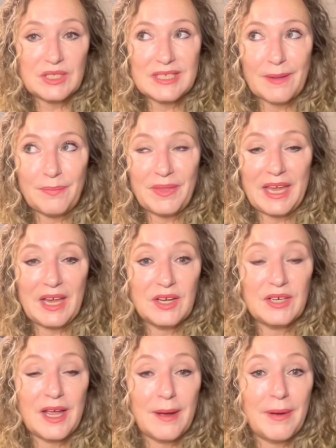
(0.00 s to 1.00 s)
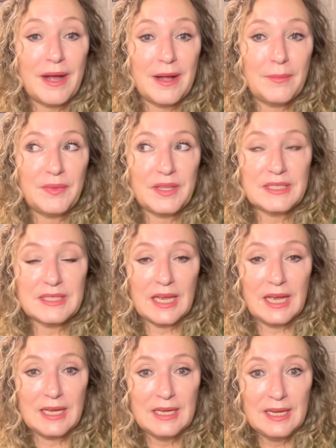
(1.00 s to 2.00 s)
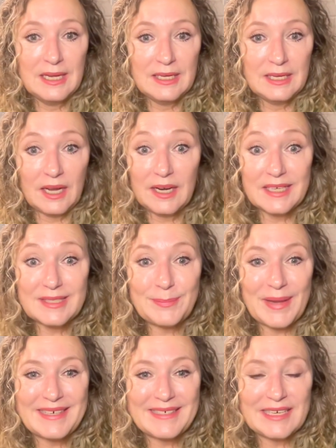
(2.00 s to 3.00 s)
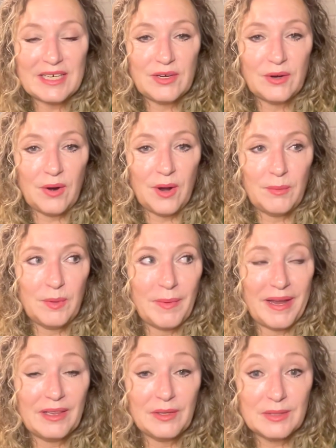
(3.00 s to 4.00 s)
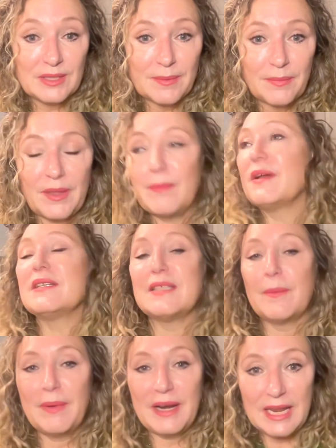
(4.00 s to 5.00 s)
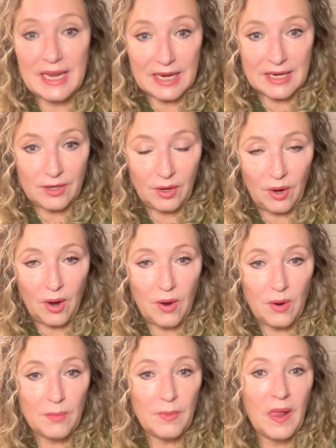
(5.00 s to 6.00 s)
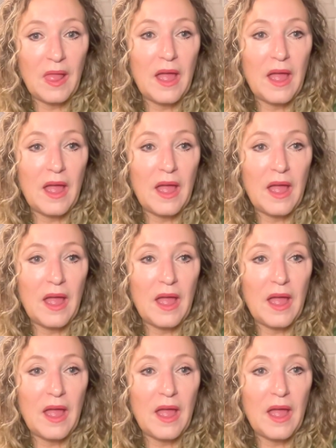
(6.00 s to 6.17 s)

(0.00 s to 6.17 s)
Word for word: Something could come up that's uh, unexpected in your home. You might learn something about somebody in your home.